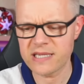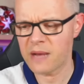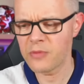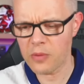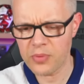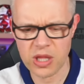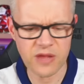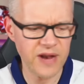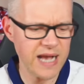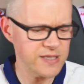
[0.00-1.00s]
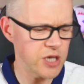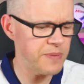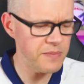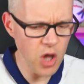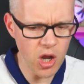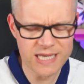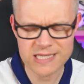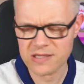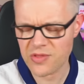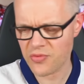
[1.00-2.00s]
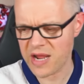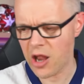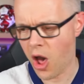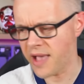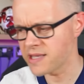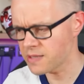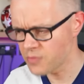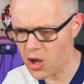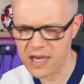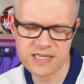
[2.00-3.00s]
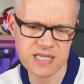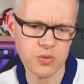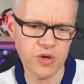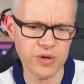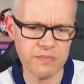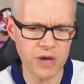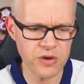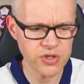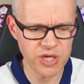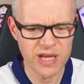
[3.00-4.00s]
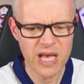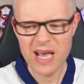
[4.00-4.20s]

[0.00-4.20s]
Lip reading: I'm not putting the flags up. I'm not listening to Three Lions. I'm not listening to World in Motion.